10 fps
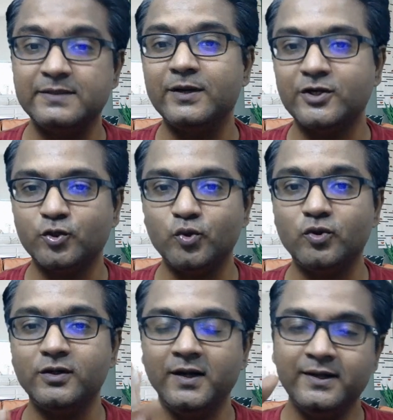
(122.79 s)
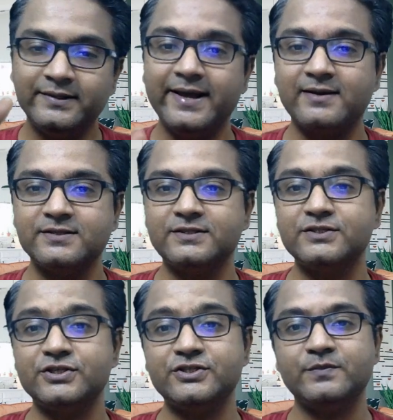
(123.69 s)
similar to Google. They are the
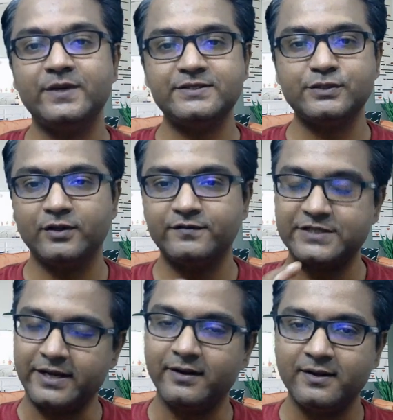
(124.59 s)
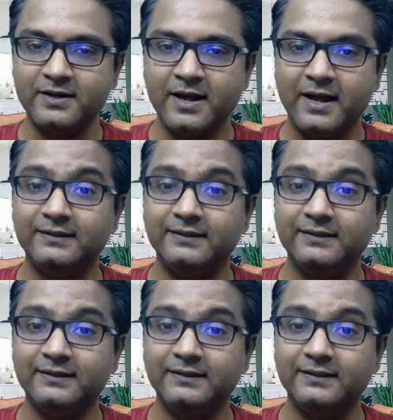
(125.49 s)
search engine based out of China,